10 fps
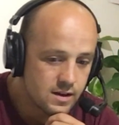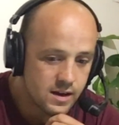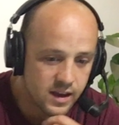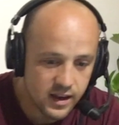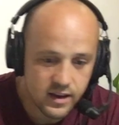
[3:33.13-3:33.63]

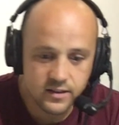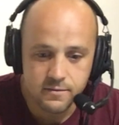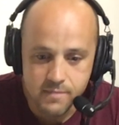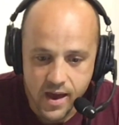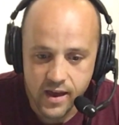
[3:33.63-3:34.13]
He
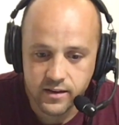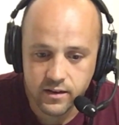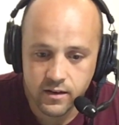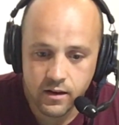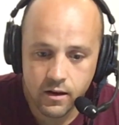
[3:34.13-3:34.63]

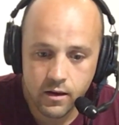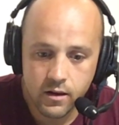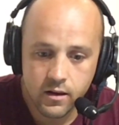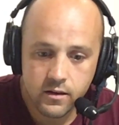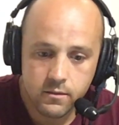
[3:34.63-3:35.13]
demanded
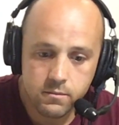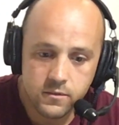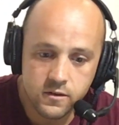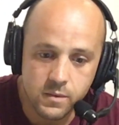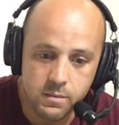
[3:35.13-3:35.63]

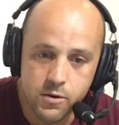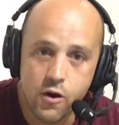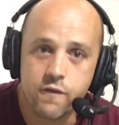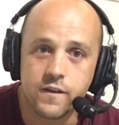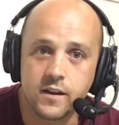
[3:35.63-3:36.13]
to be
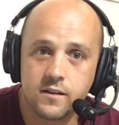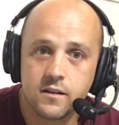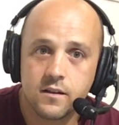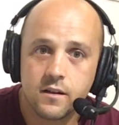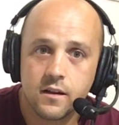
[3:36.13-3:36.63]
perfect,
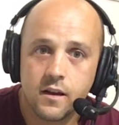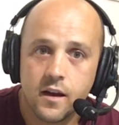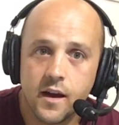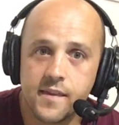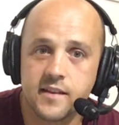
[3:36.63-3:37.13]

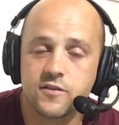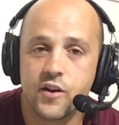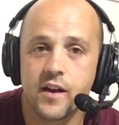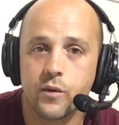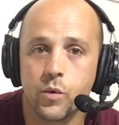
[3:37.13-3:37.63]
and that's
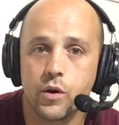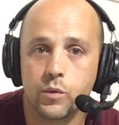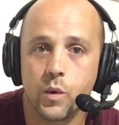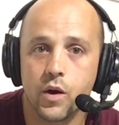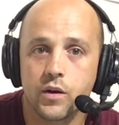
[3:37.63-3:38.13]
not how the
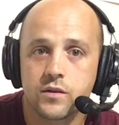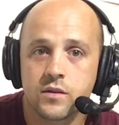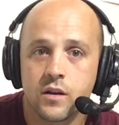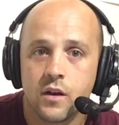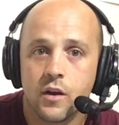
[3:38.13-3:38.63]
world works.
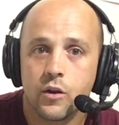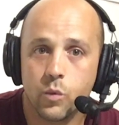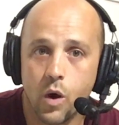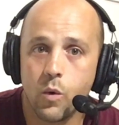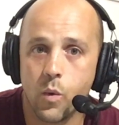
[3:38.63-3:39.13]
The
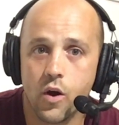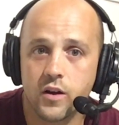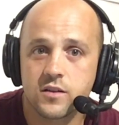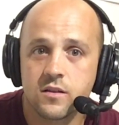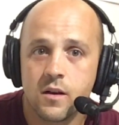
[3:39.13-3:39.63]
world
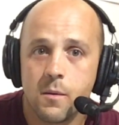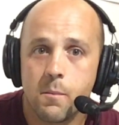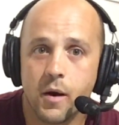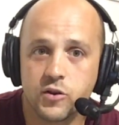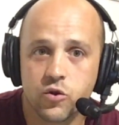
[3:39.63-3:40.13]
works
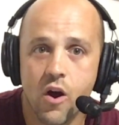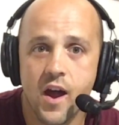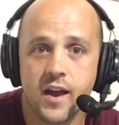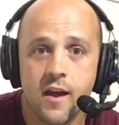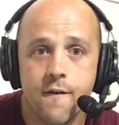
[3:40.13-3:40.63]
by
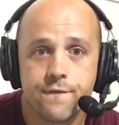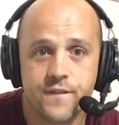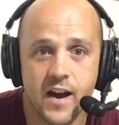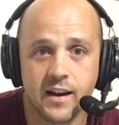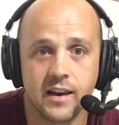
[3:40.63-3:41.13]
trying,
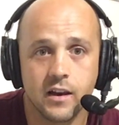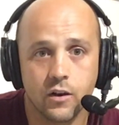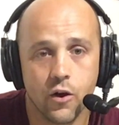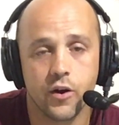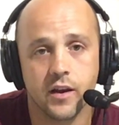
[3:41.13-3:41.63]
failing,
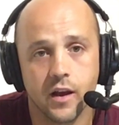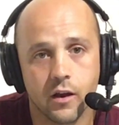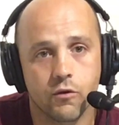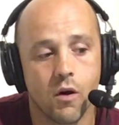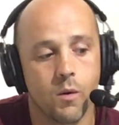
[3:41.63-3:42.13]
learning
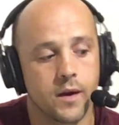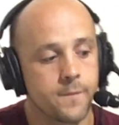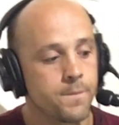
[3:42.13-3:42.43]
and growing.